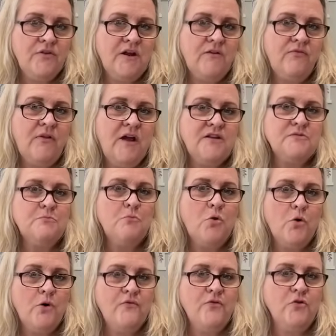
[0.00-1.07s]
I've liked
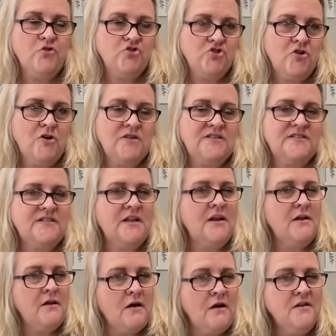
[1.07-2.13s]
more of her charts than
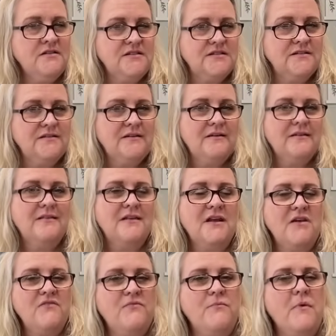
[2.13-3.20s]
not that
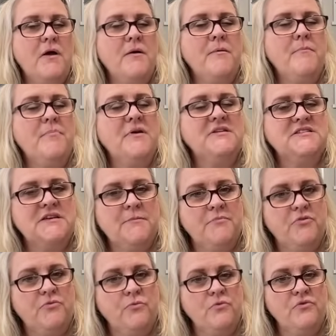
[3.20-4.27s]
I've picked up
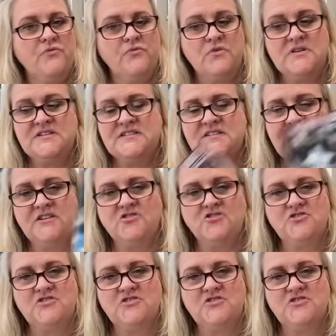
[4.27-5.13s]
through the free stitch.